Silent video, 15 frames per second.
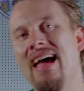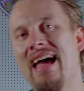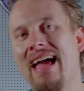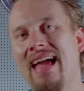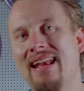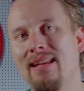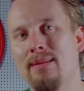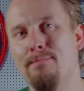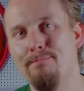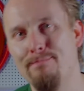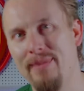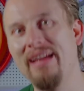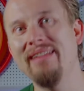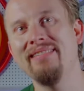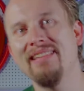And
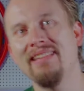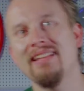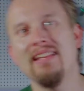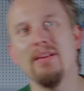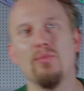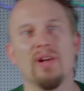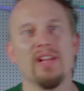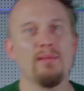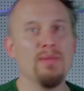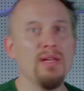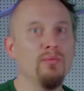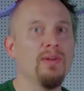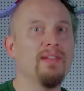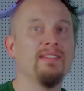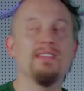basically what I
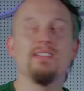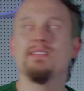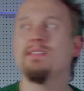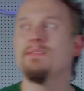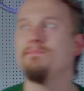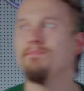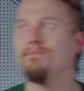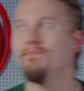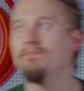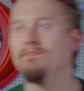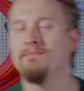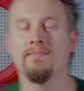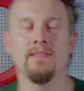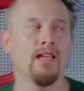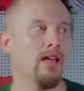mean with it,
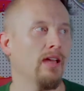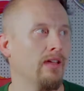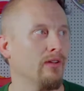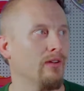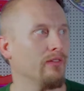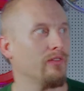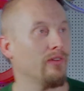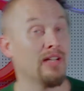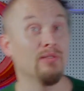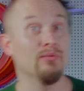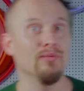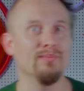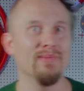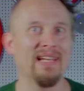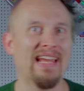and also I
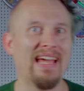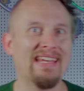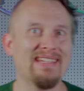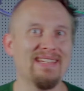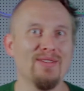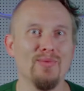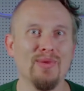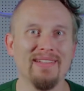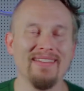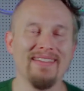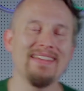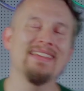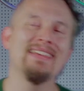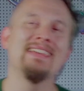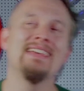ruined my lighting with it,
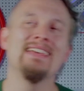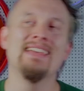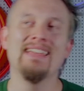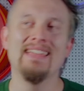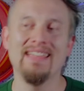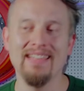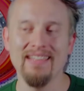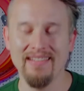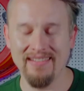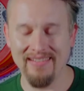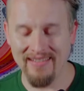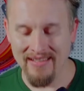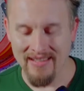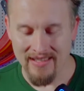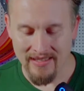
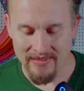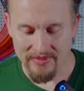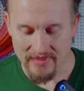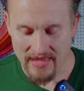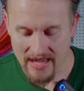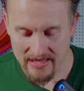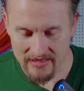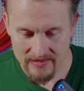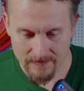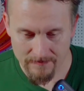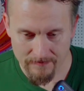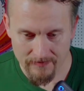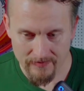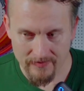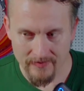is
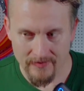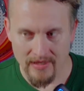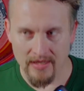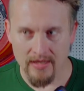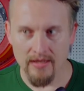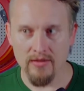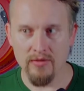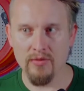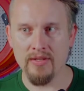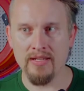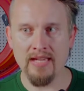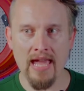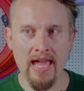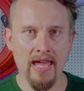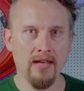that you
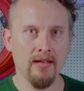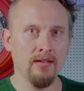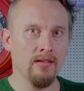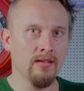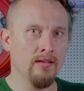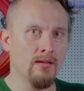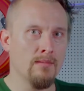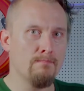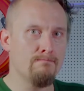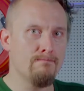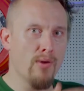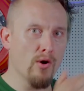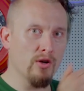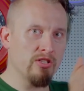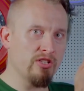can
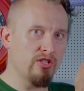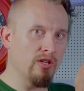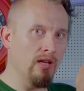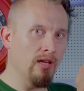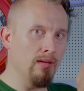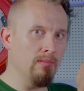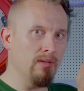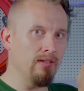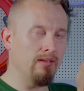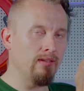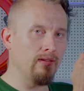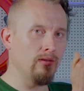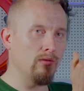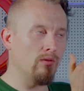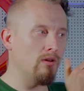push your
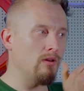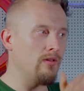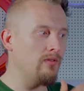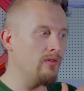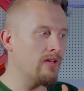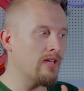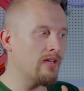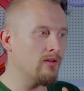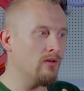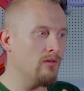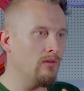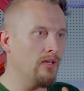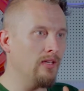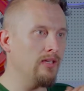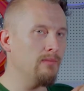limits, or you can
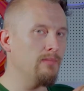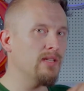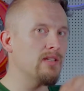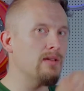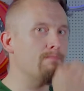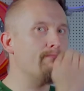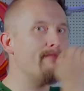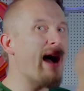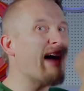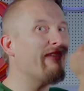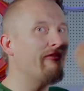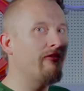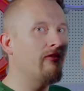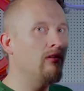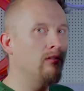go a little bit above
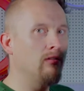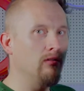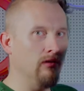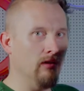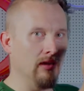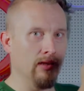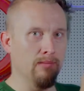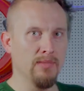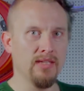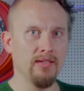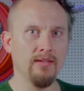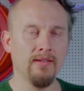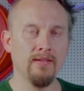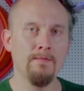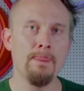your
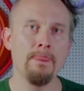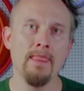limits,